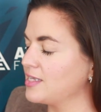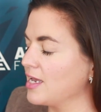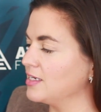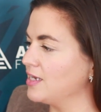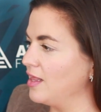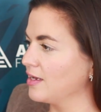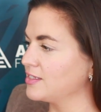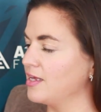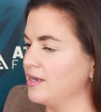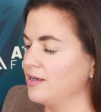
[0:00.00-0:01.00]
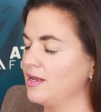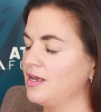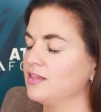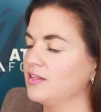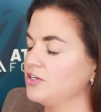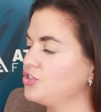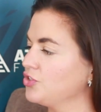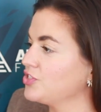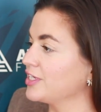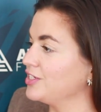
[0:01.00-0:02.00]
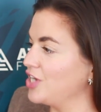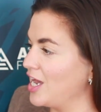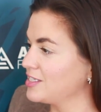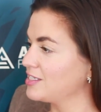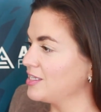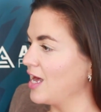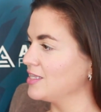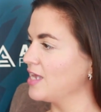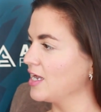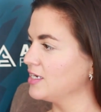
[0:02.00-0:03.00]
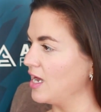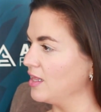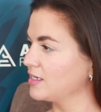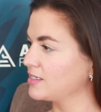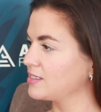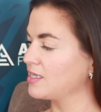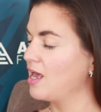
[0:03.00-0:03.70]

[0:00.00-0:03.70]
psychedelics and literature suggests that psychedelics